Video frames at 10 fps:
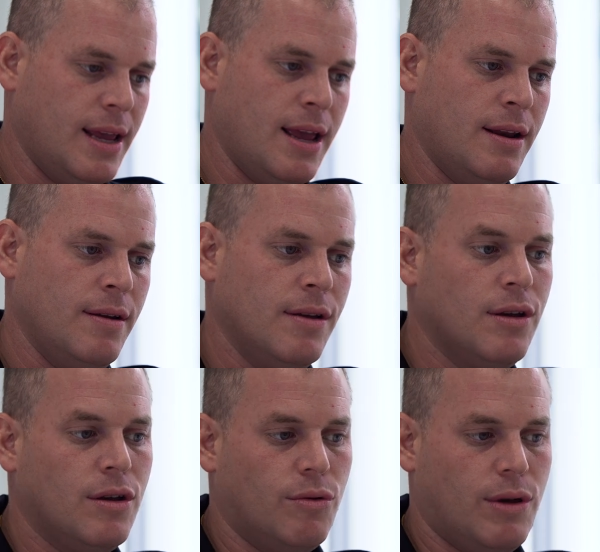in.
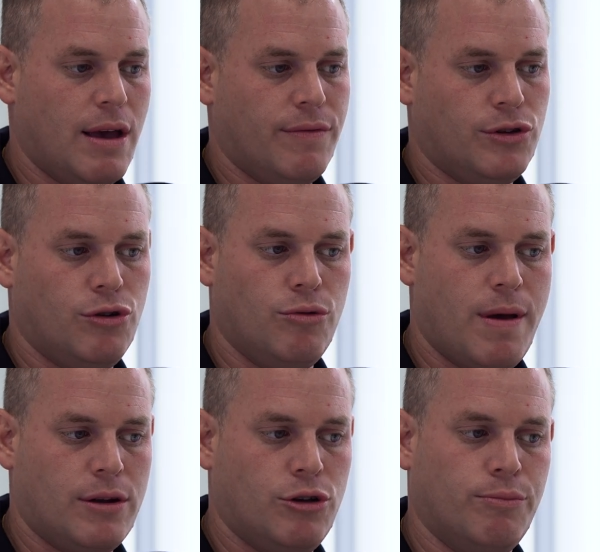We have 2
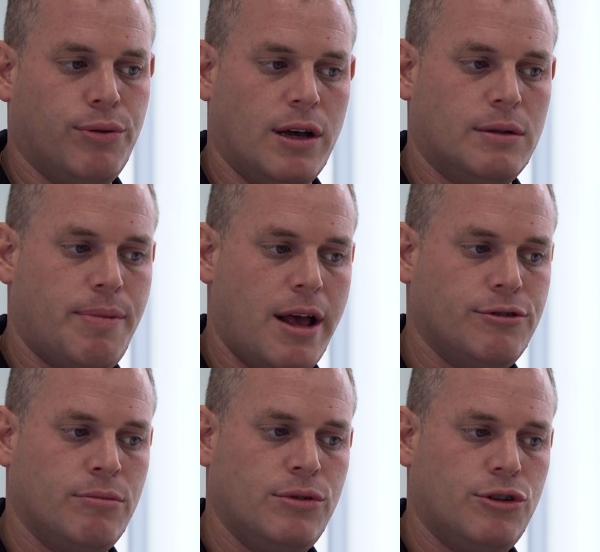plus
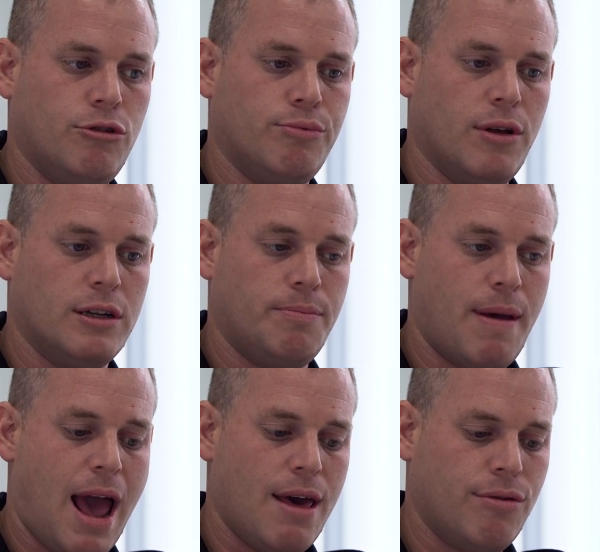bedrooms, 2 plus
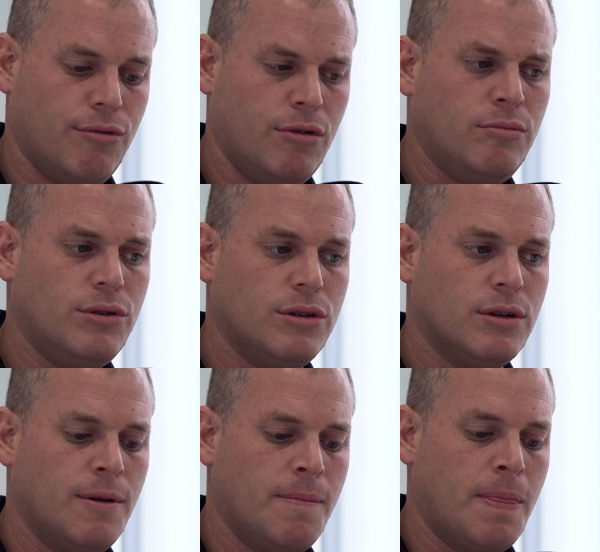
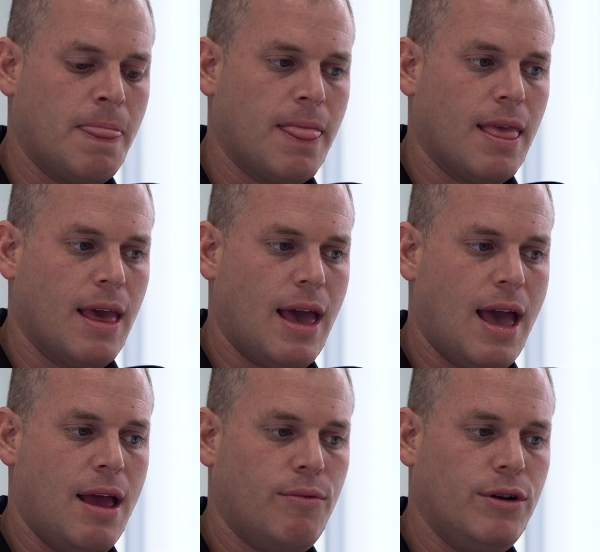bathrooms.
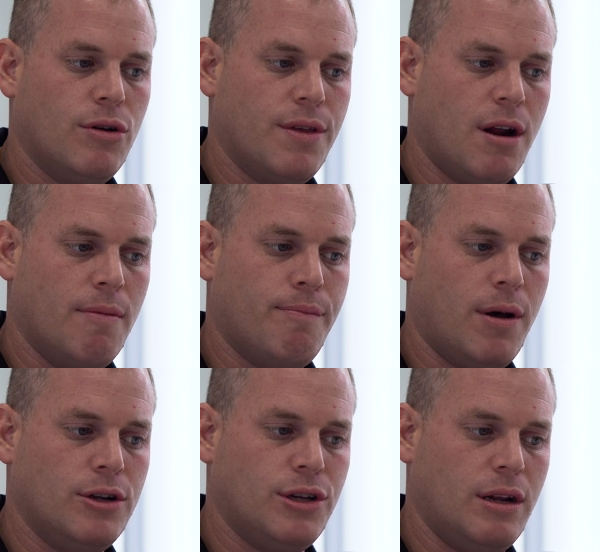And we know that our
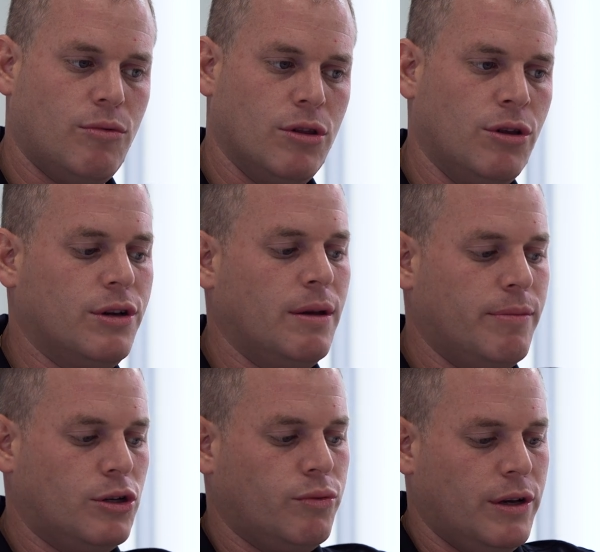budget, we're looking
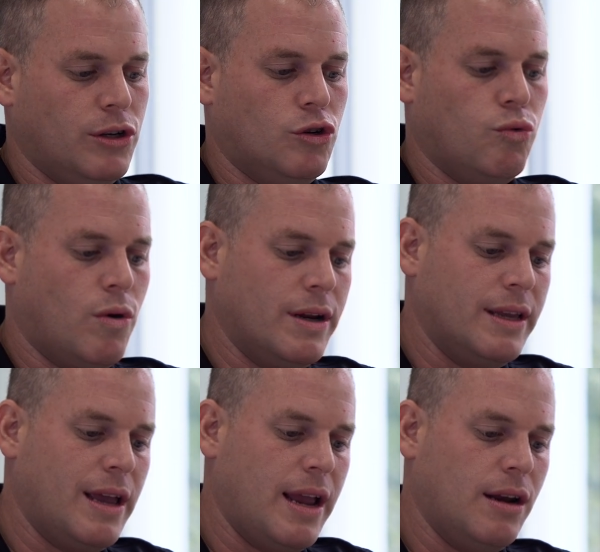between
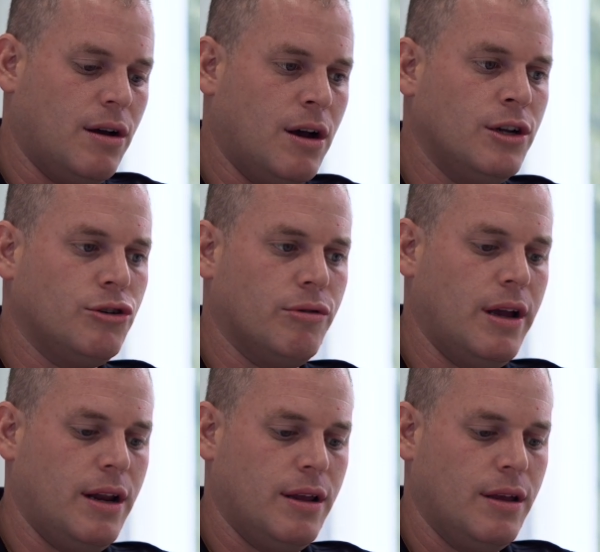
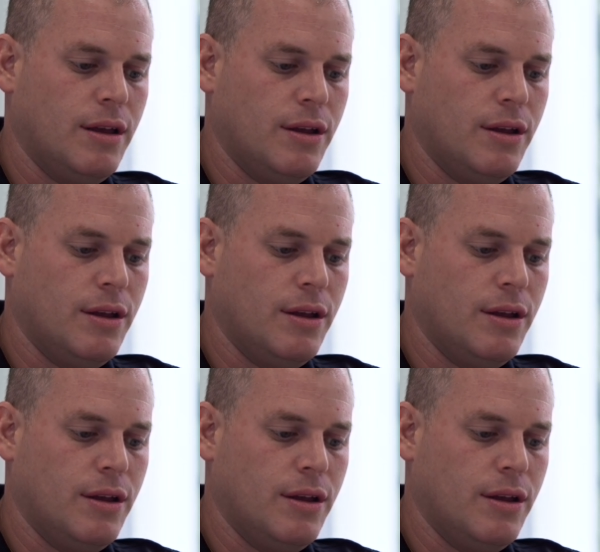$2,800